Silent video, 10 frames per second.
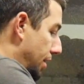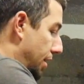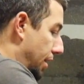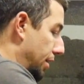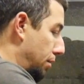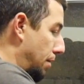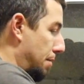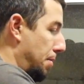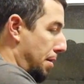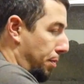Now
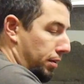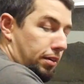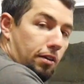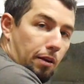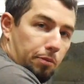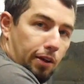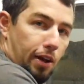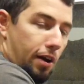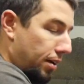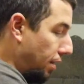it puts this upside
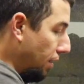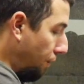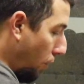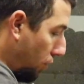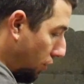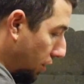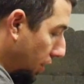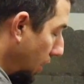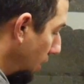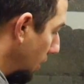down, and
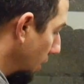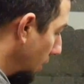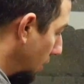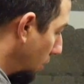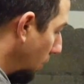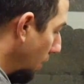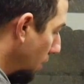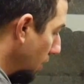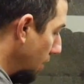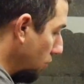unfortunately the
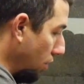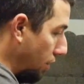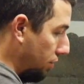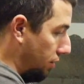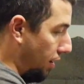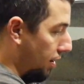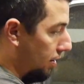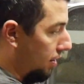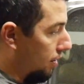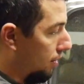Toyota engineers
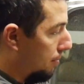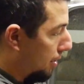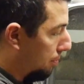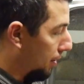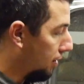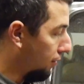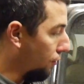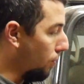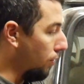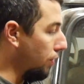decided that the best place
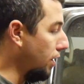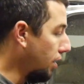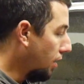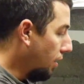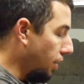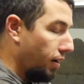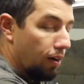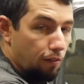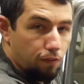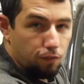for the
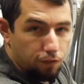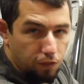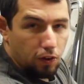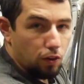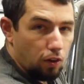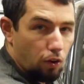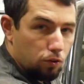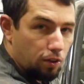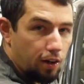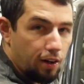low
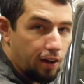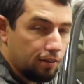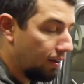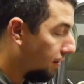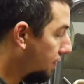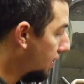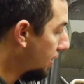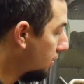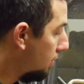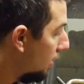side and high side
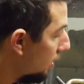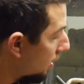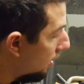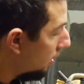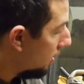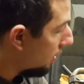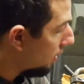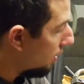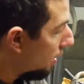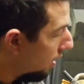fittings
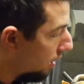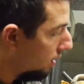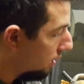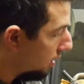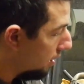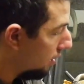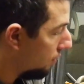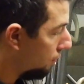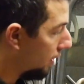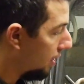are on the
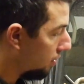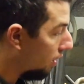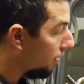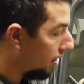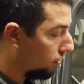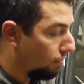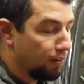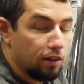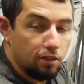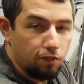flange, on the actual
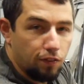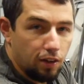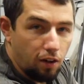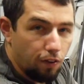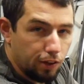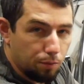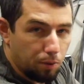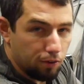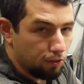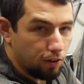fittings that fit on the
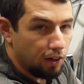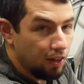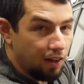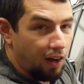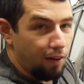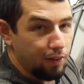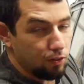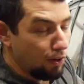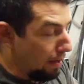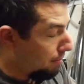compressor. I'm not
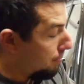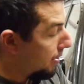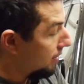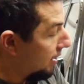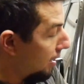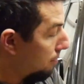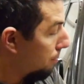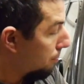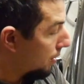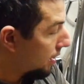too happy about
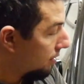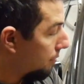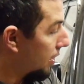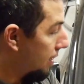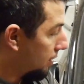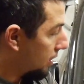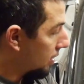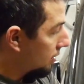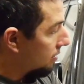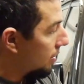that because I'm going to have to
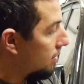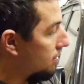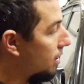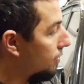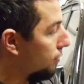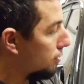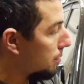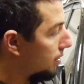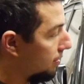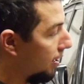cut these ends off, which
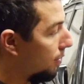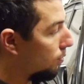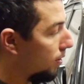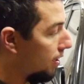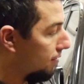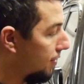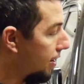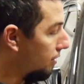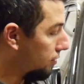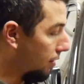means that I won't have
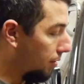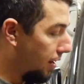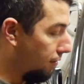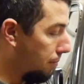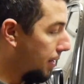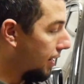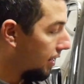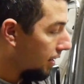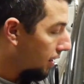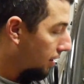valves. I'm going to have to buy
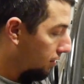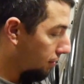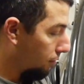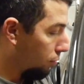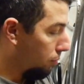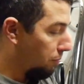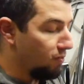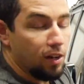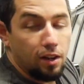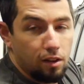some
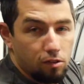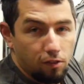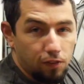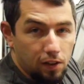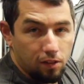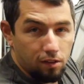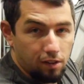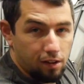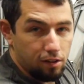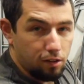fittings to fit the
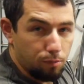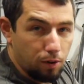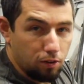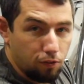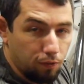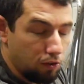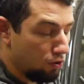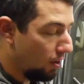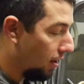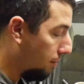sand-in compressor from the
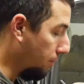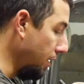GM